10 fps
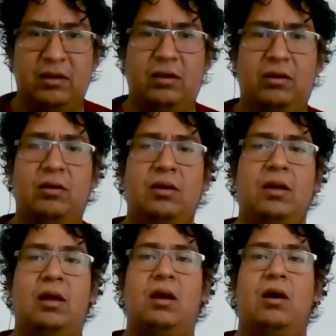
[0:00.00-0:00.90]
No.
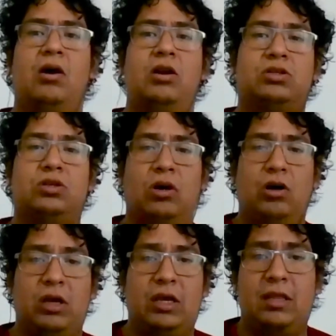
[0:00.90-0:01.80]

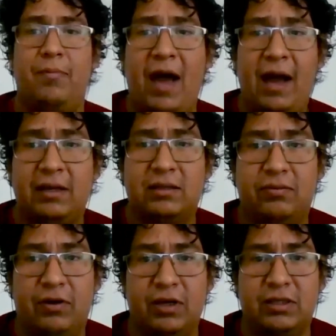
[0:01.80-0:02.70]
Also, in the banks,
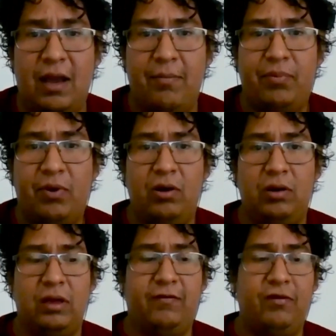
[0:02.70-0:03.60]
for
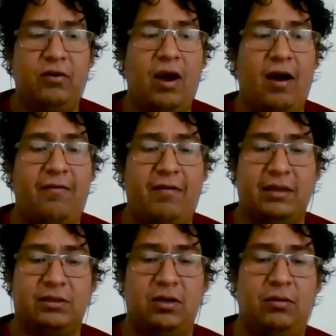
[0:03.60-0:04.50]
example, if you have
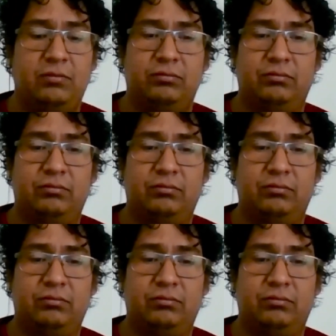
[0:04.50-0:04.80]
like some